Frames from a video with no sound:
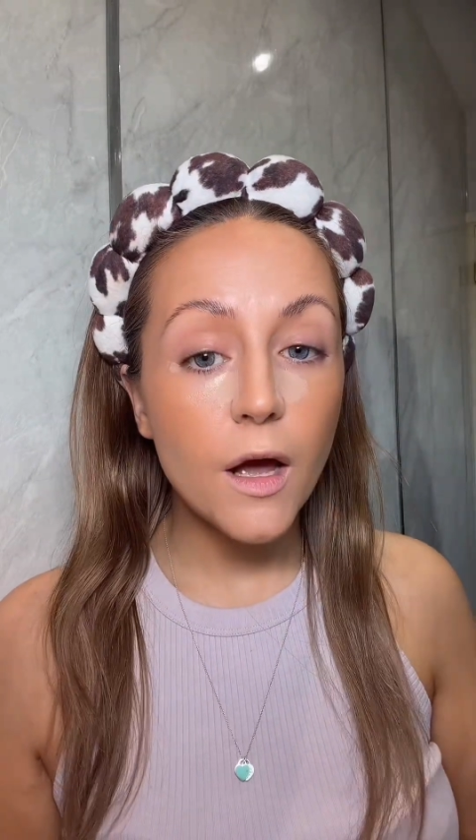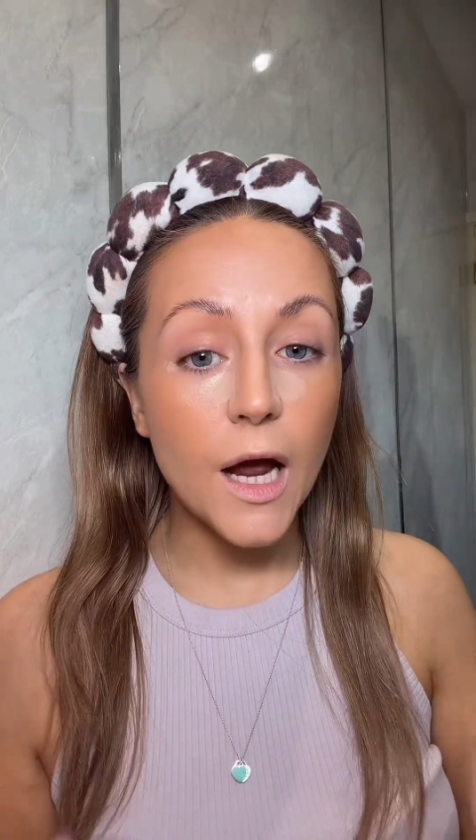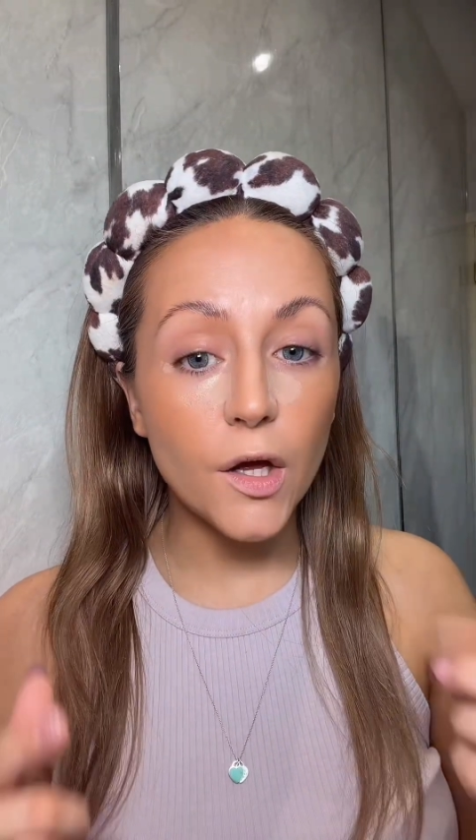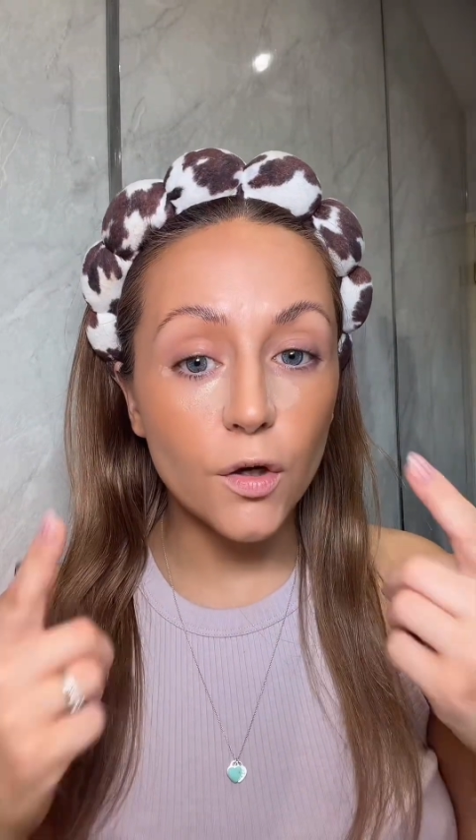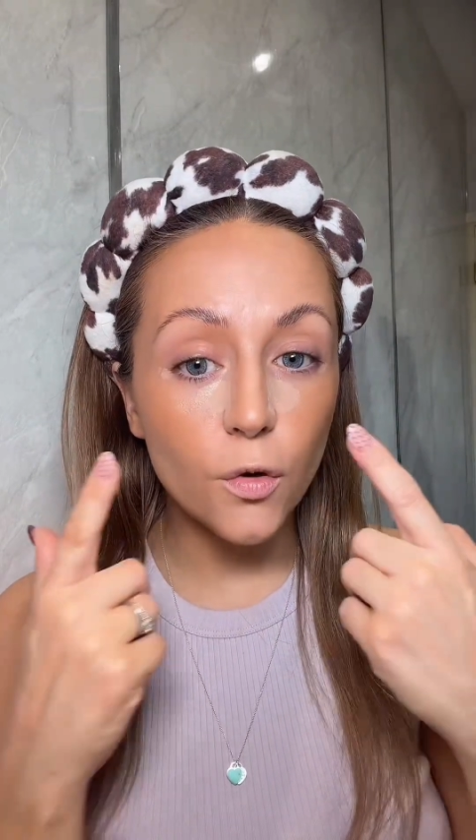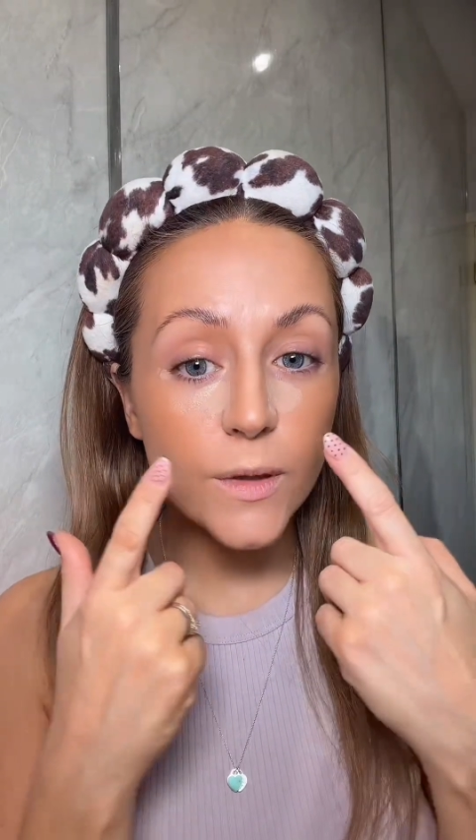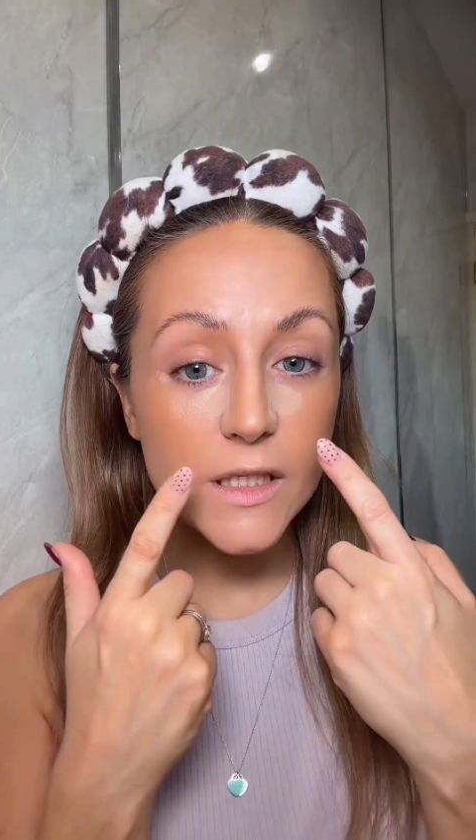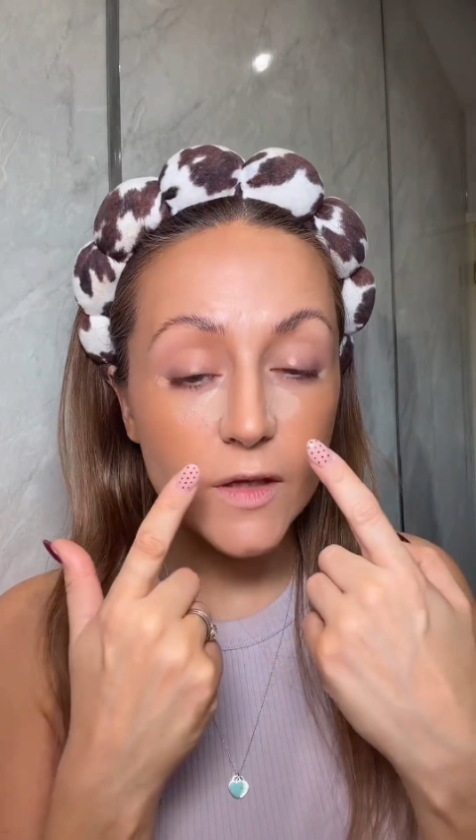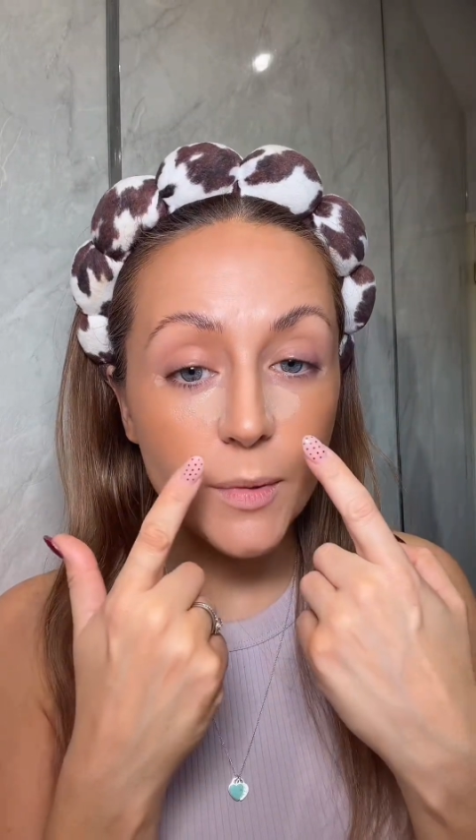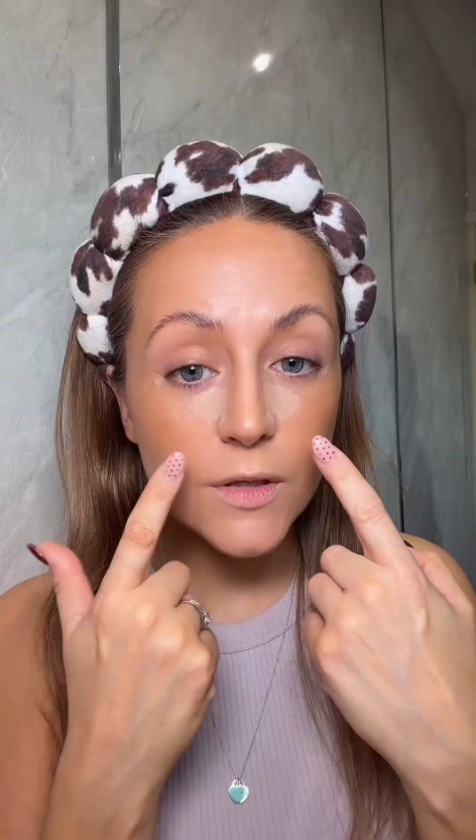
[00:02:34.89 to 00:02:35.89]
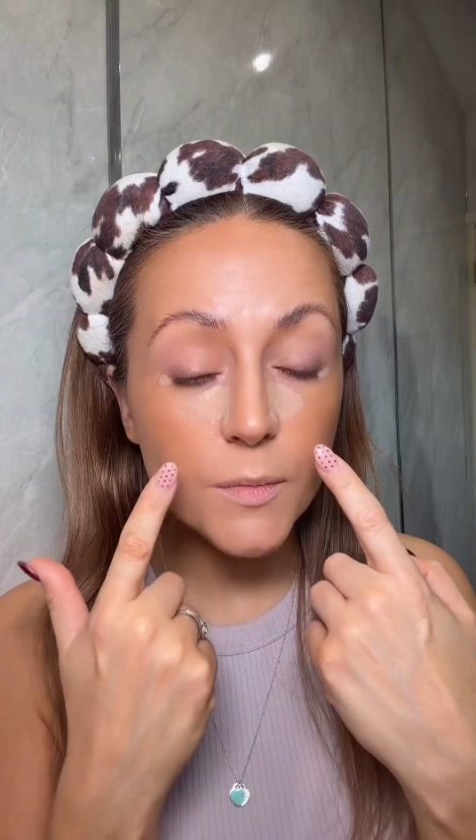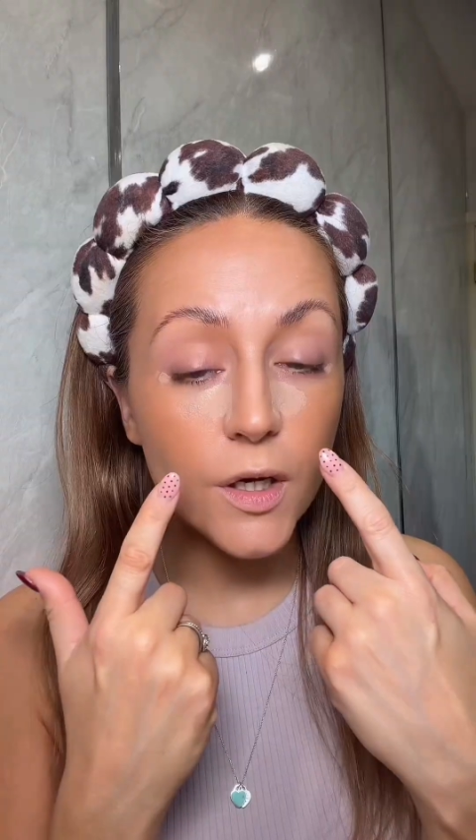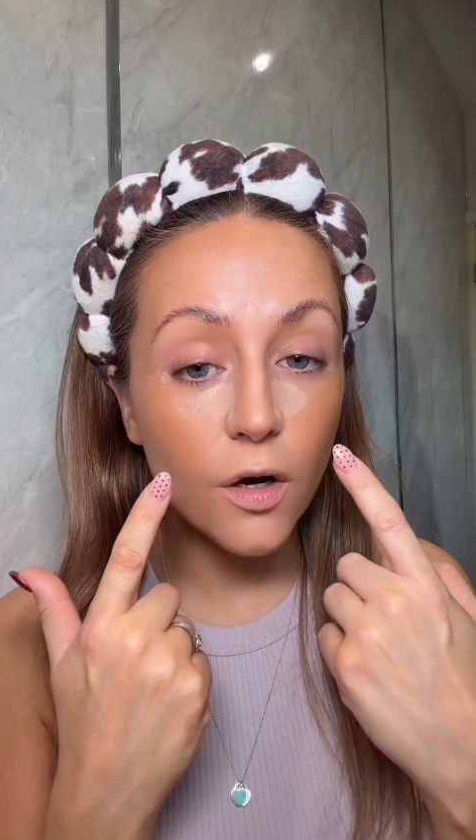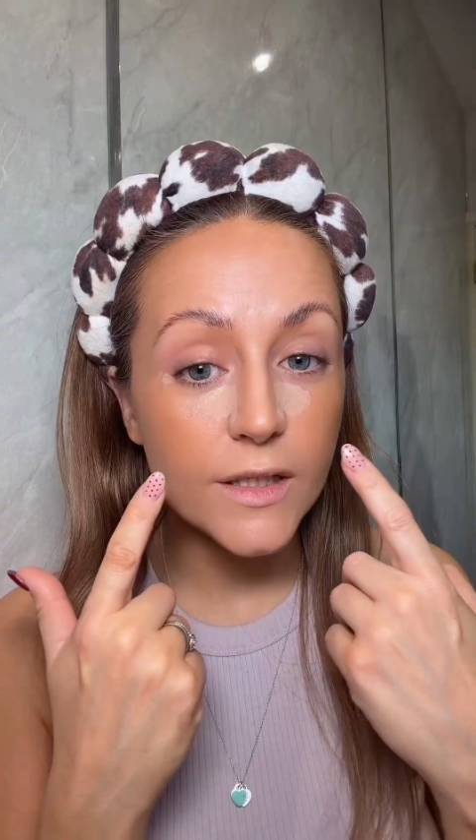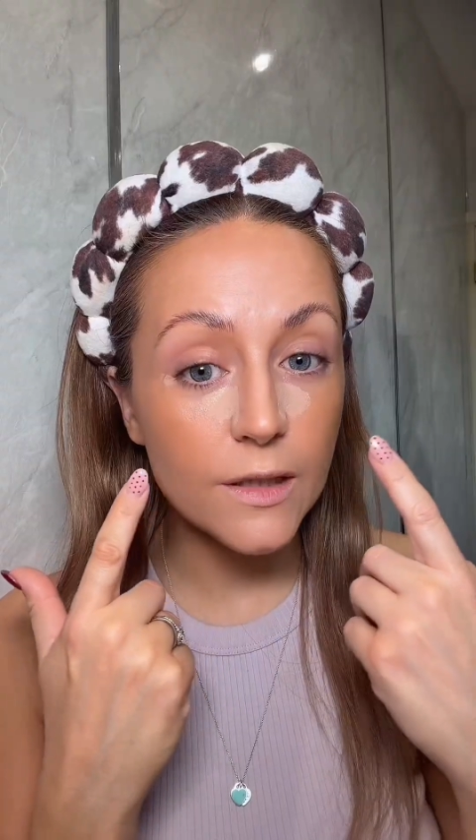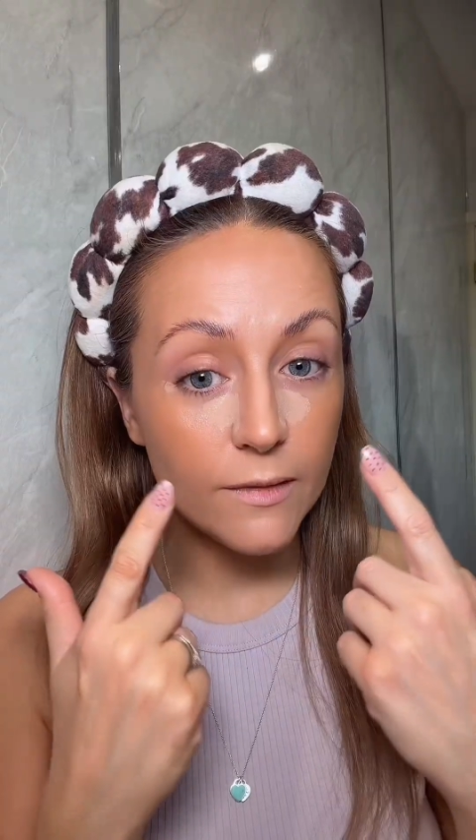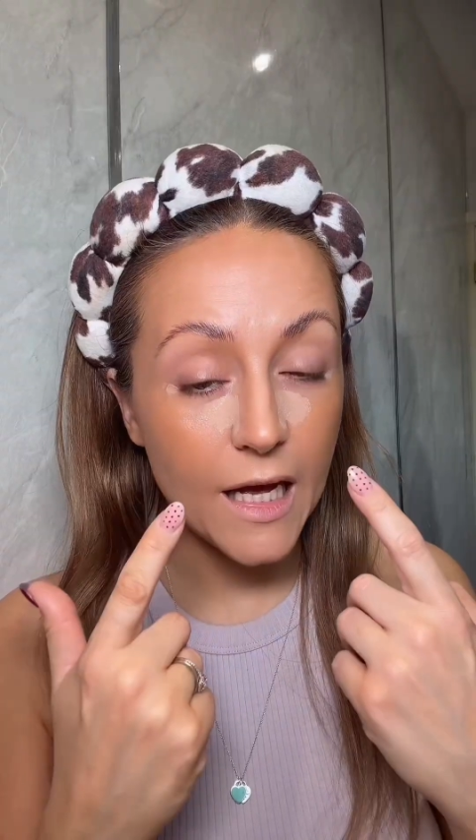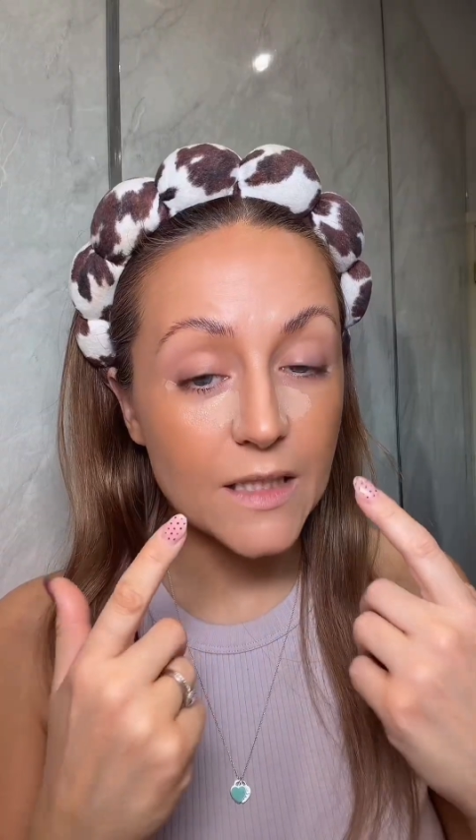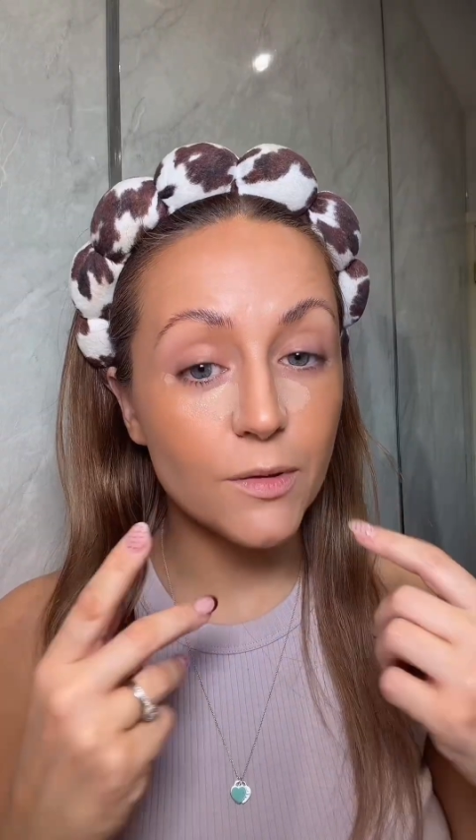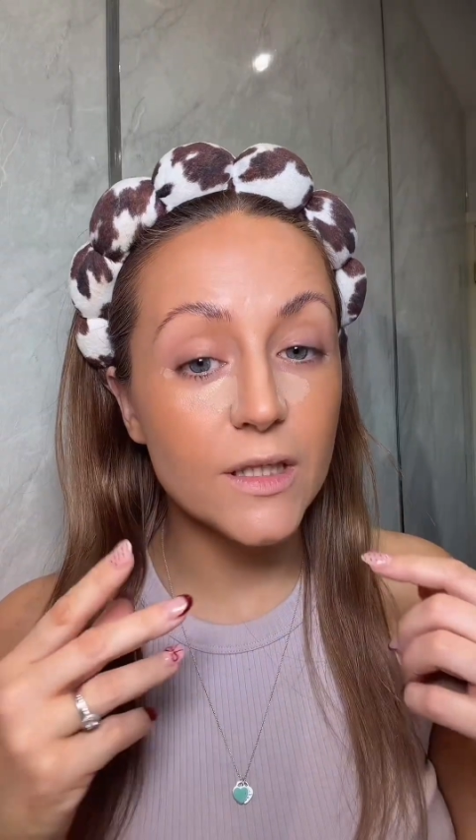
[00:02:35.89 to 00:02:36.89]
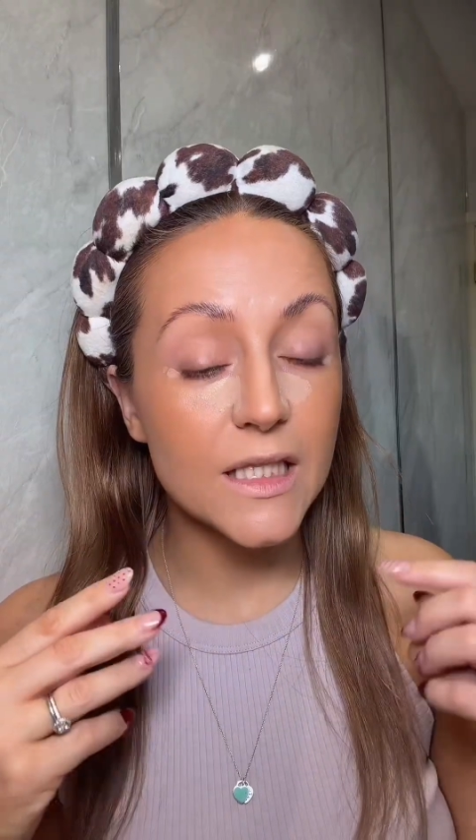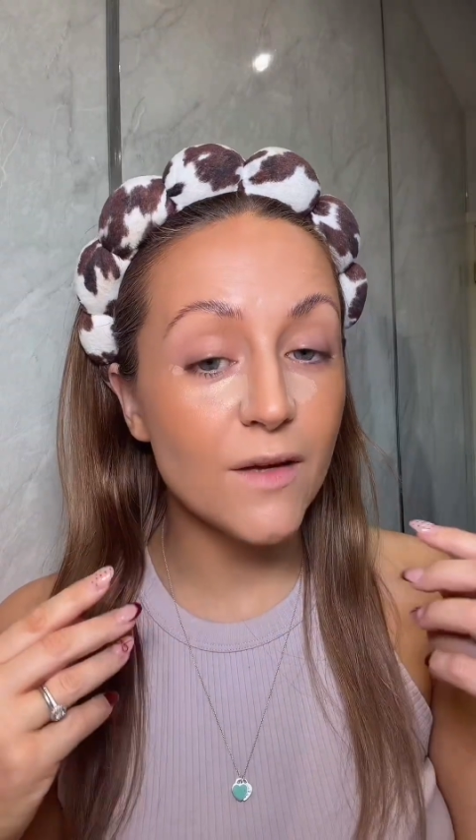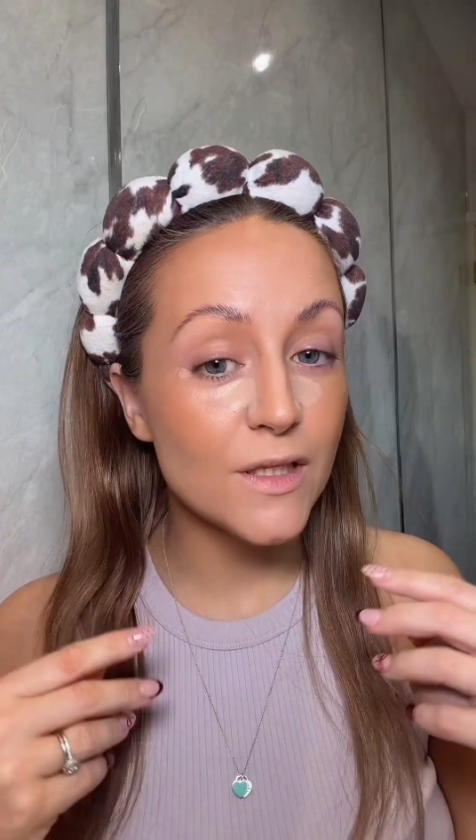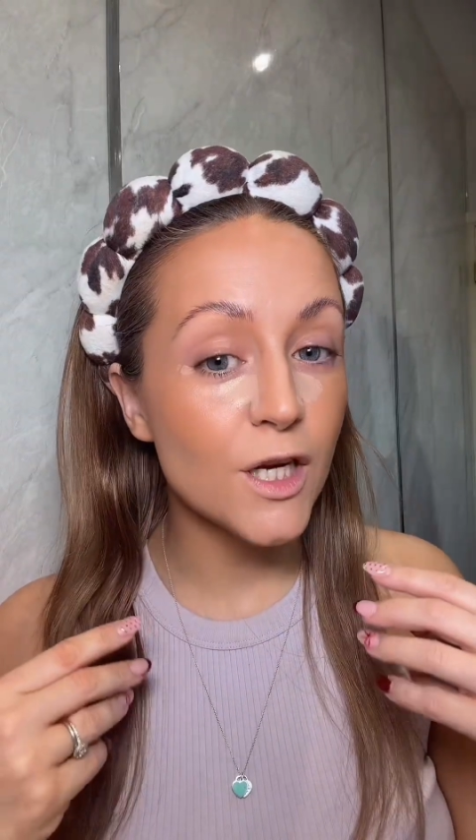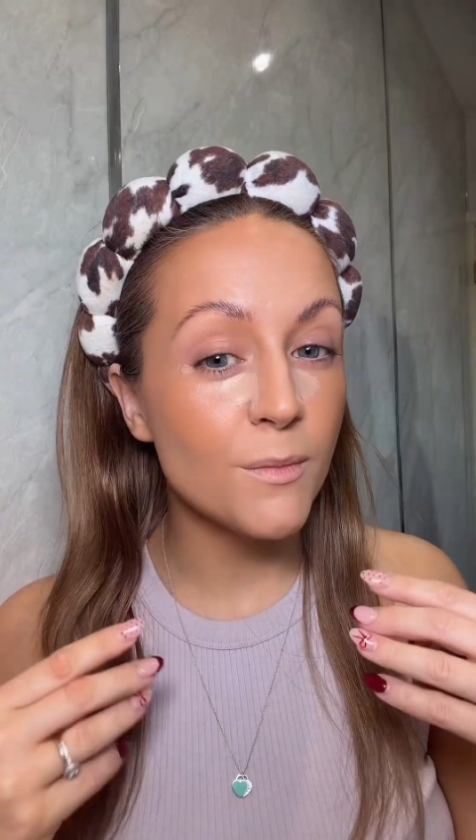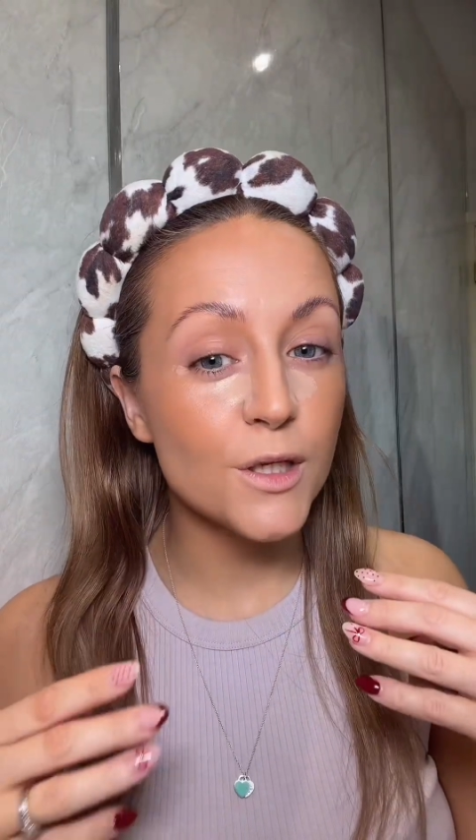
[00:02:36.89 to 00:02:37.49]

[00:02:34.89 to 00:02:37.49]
And I always leave the bit under my eye till last because it gives it time